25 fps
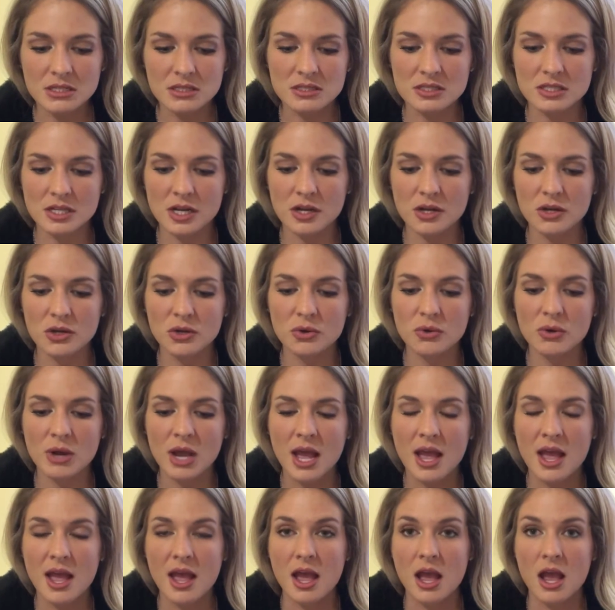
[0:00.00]
So
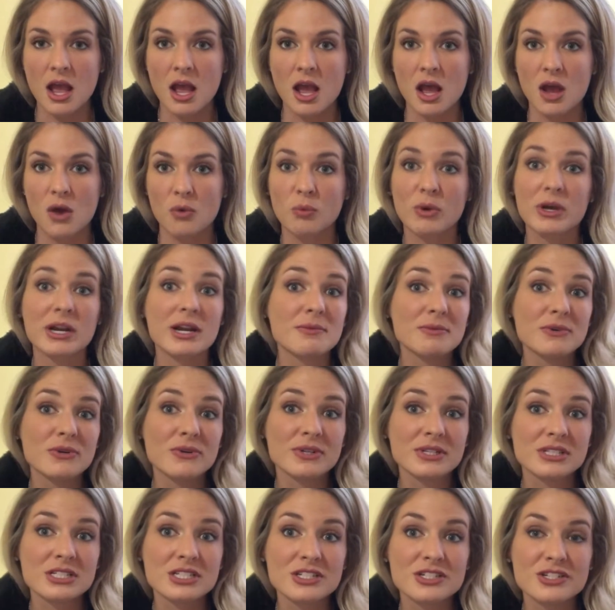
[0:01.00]
what I'm
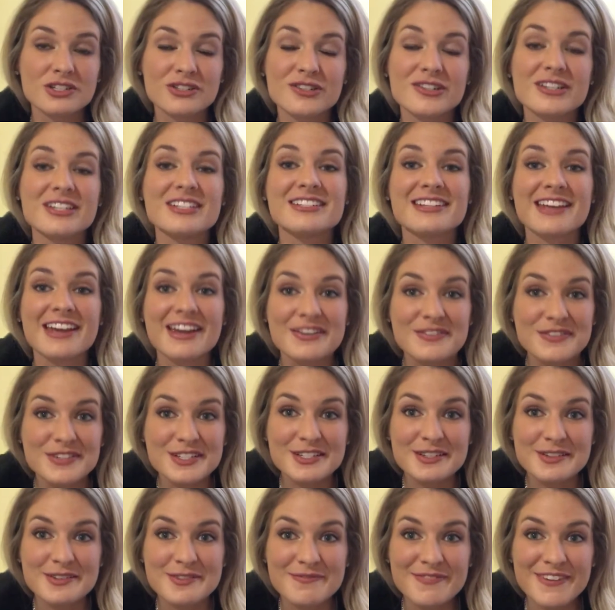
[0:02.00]
going to do is every
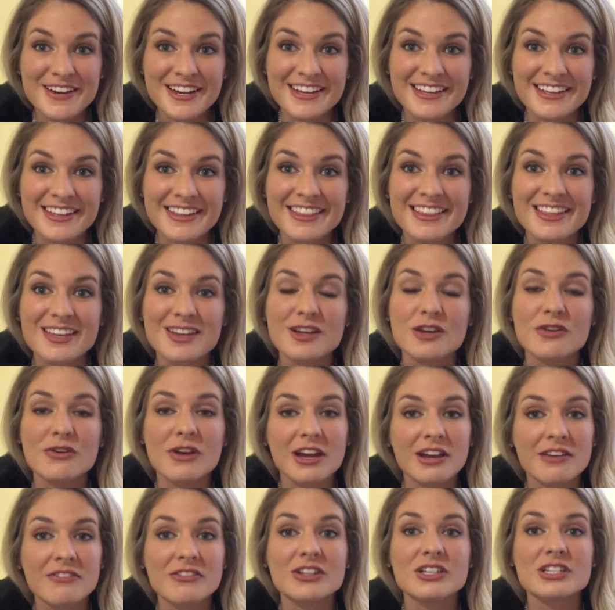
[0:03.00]
single month,
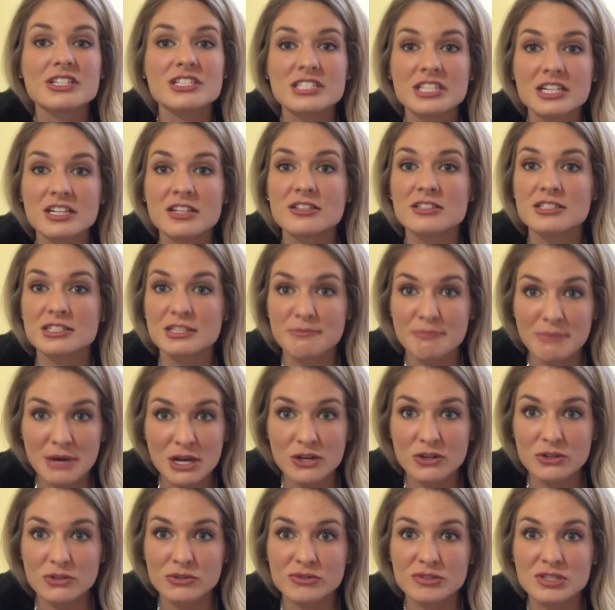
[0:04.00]
whoever sells the
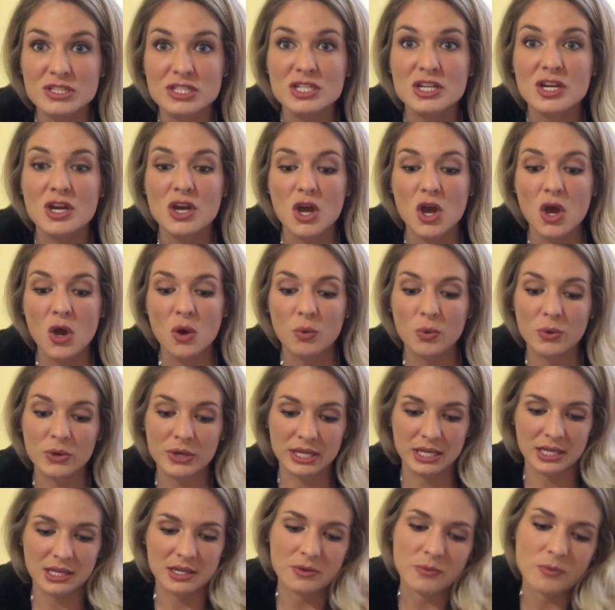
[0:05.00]
most will
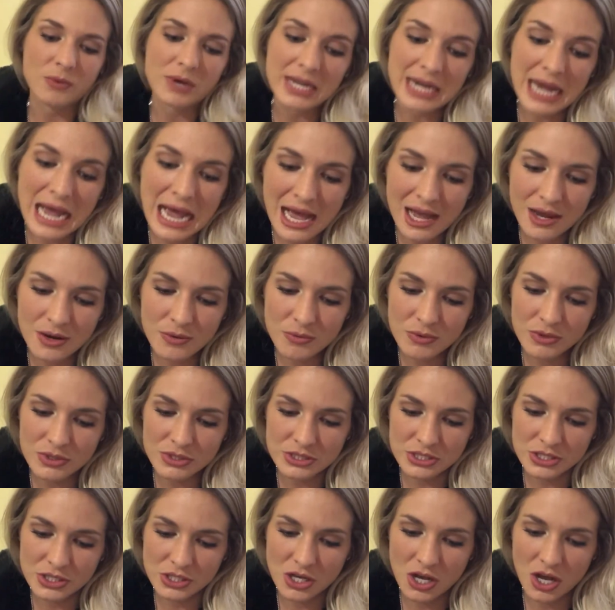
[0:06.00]
get what I want
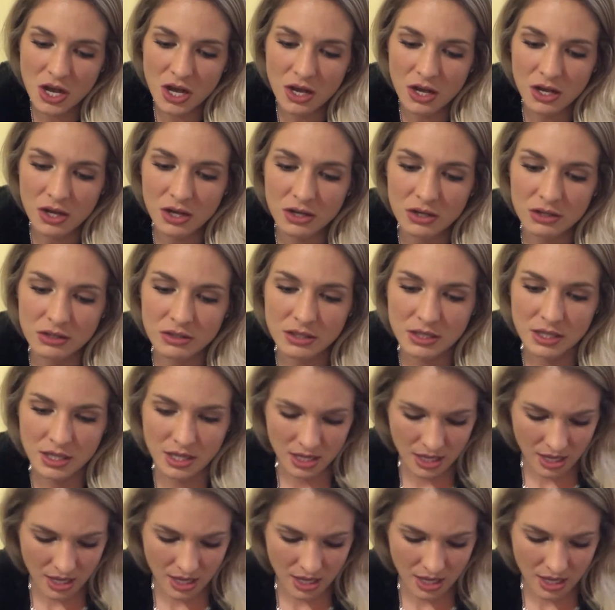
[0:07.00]
to call